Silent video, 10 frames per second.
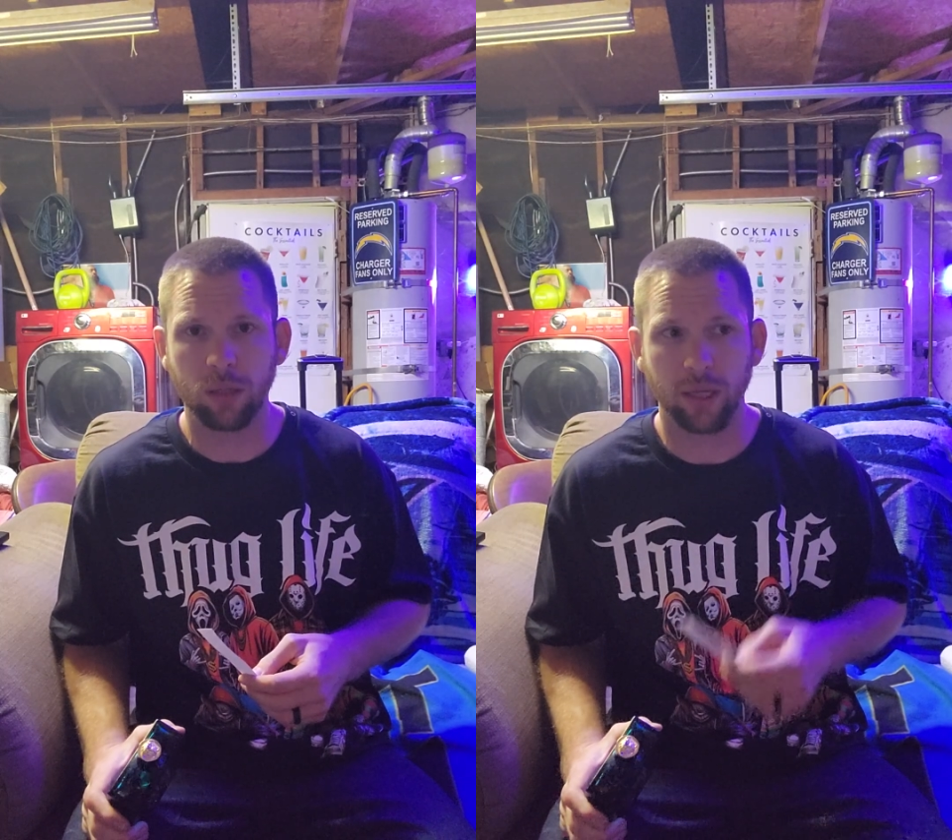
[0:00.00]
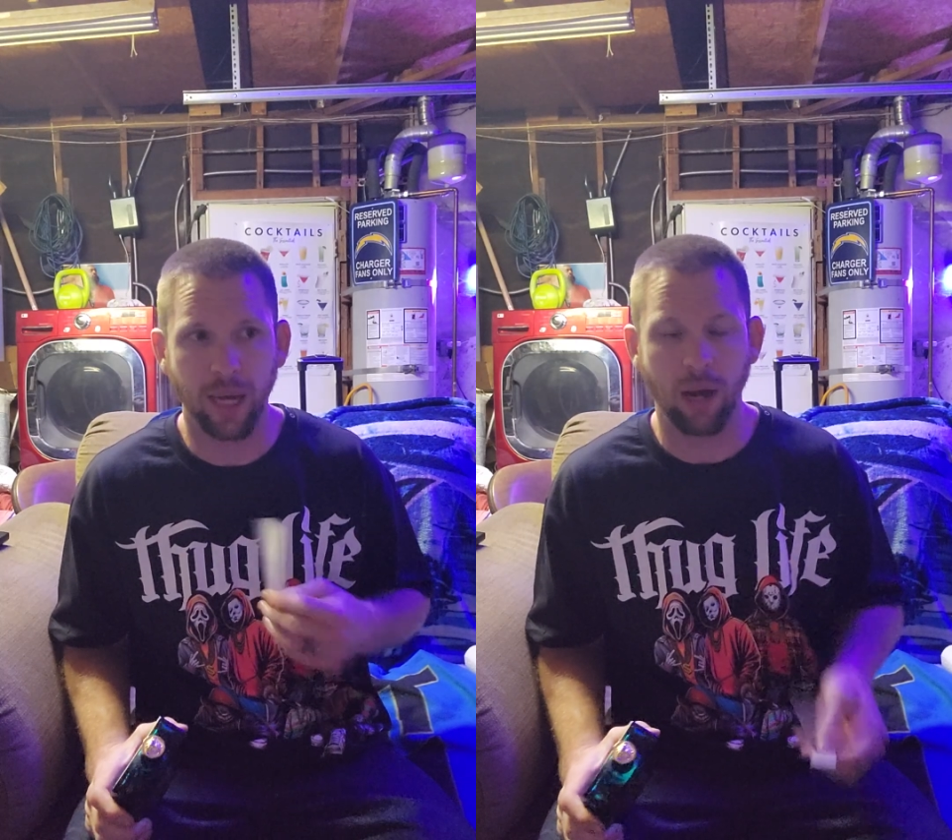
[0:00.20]

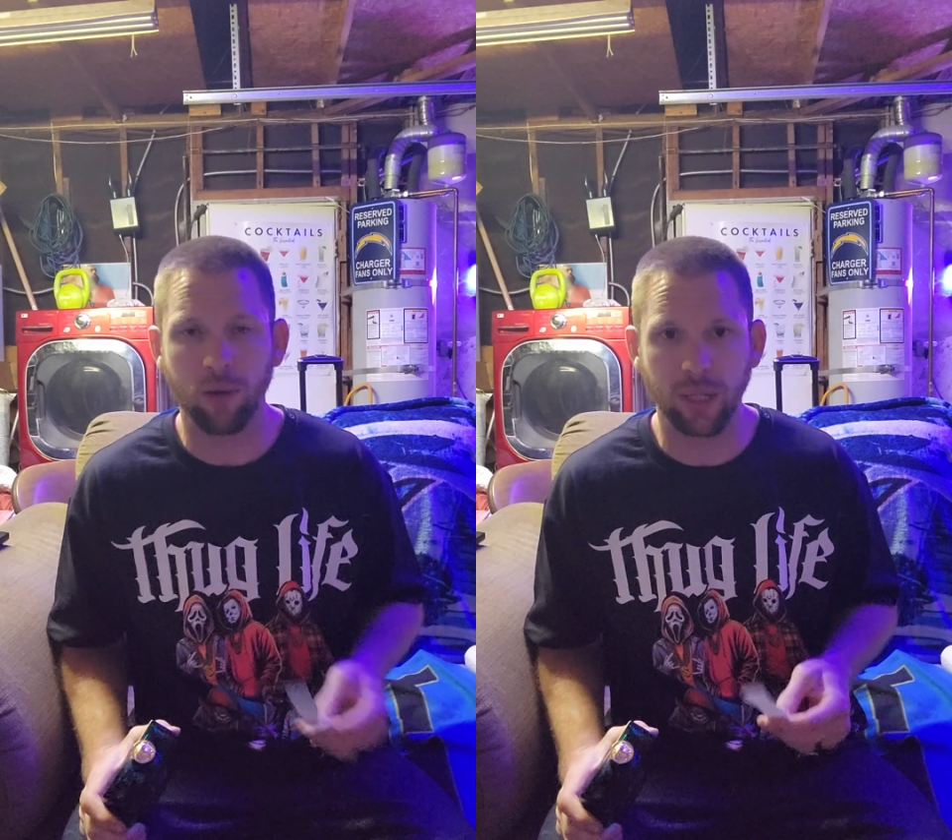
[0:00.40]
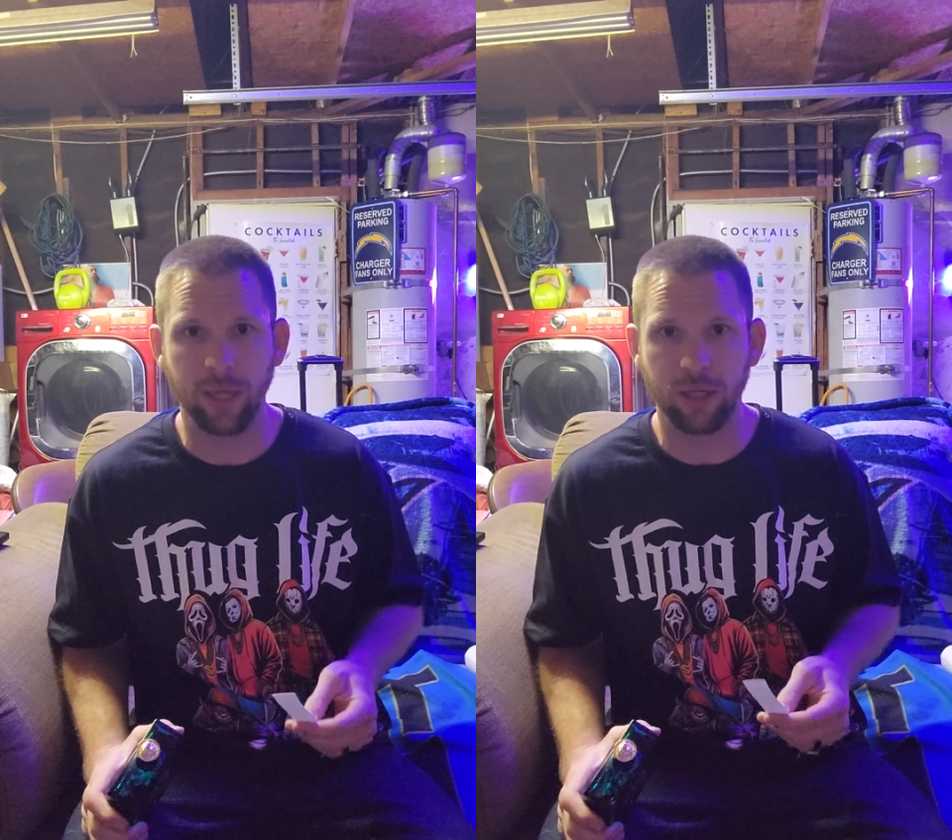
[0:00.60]
an
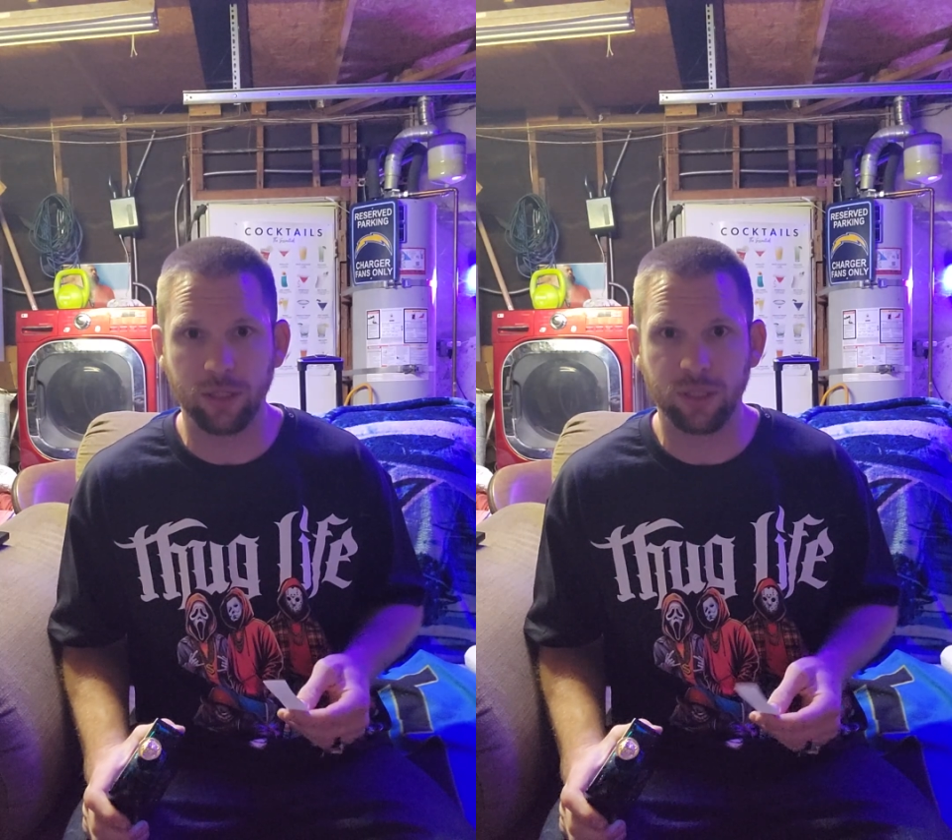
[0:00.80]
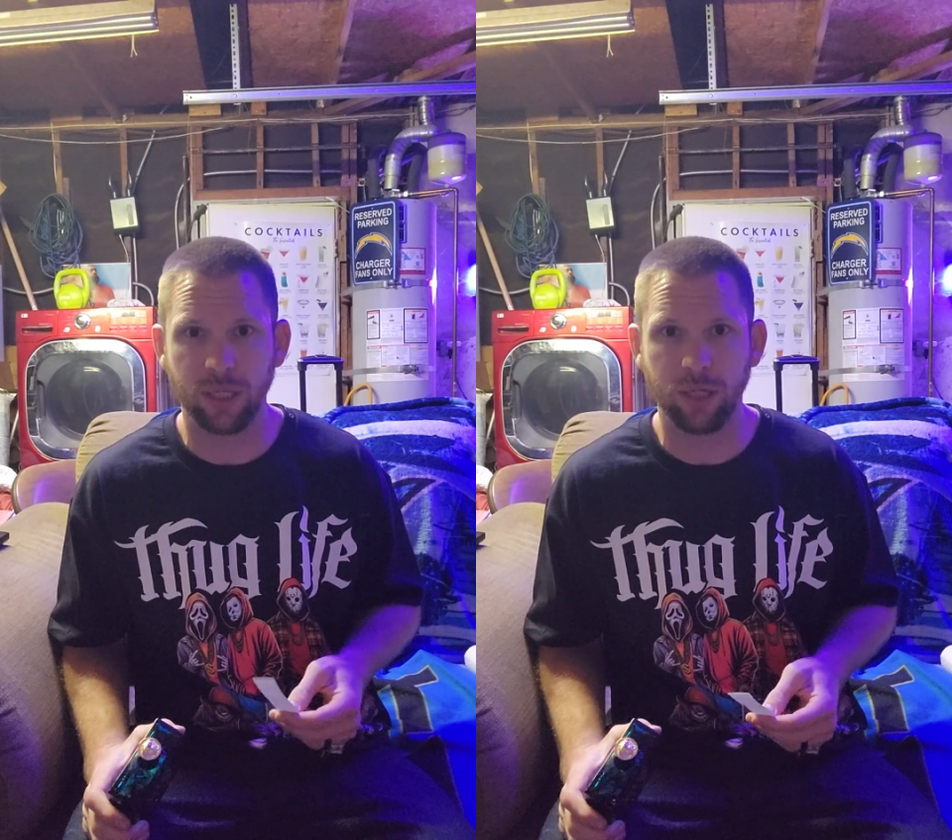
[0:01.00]
hour later, you
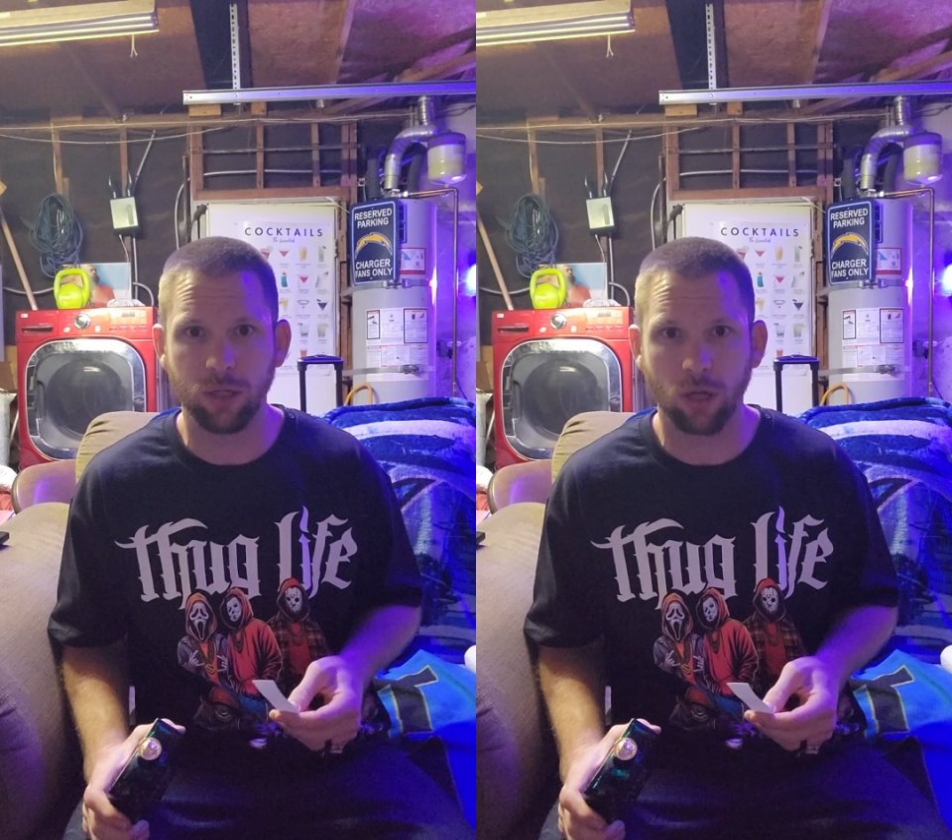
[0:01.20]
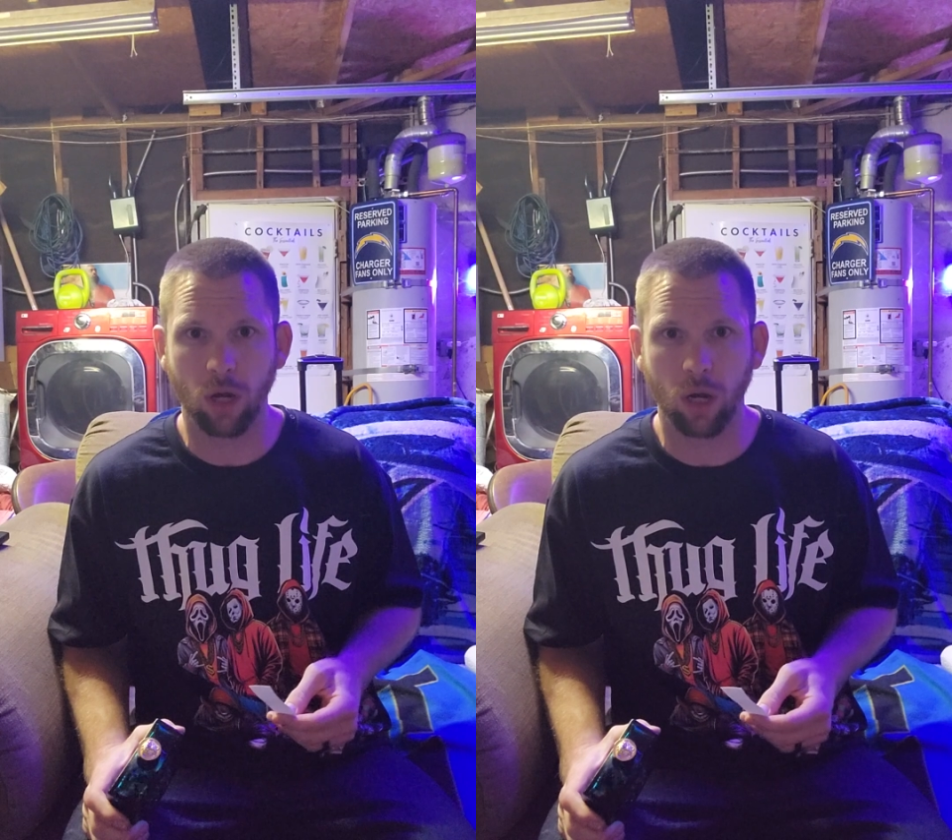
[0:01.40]
sit in
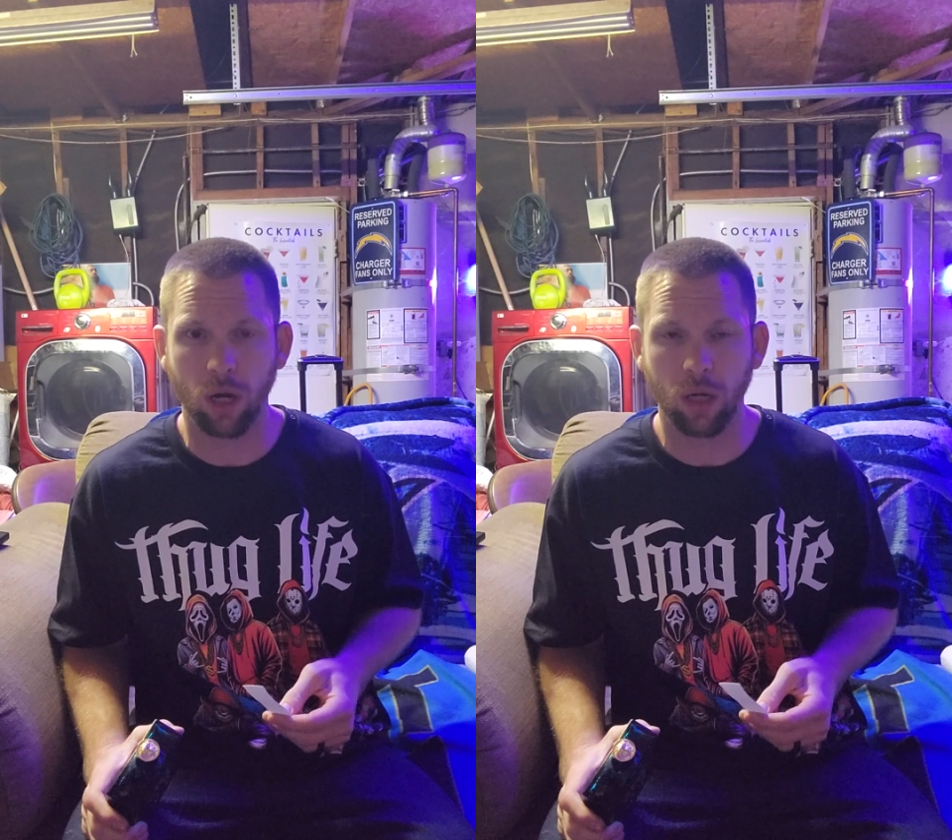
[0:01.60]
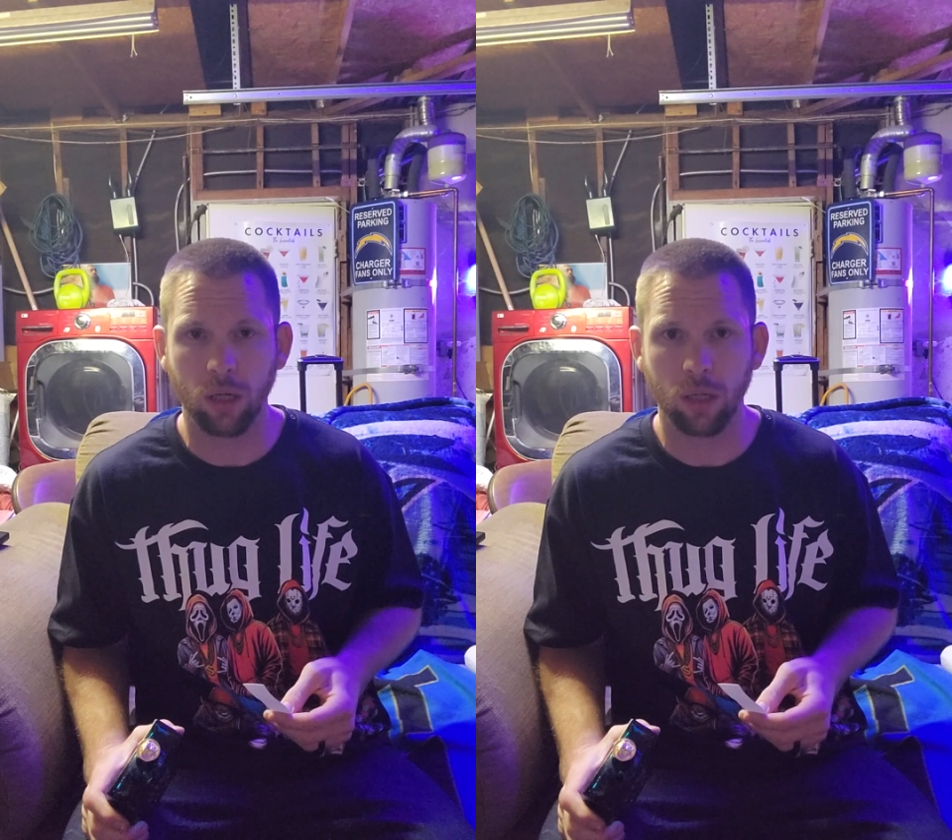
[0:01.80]
your
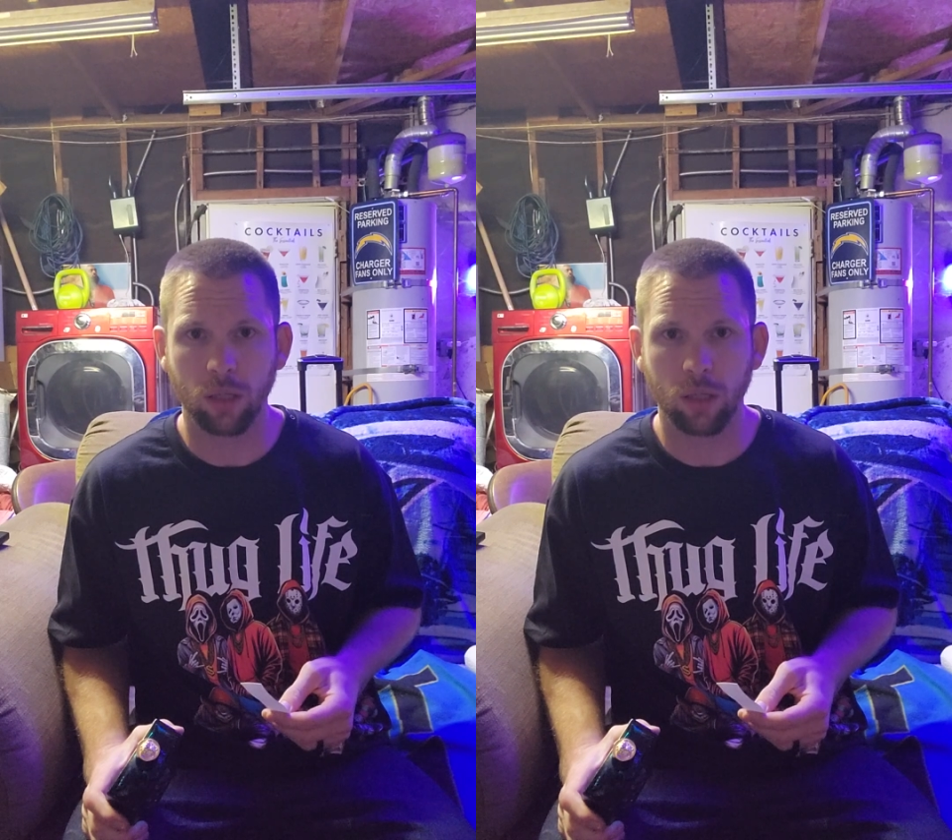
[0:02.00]
car,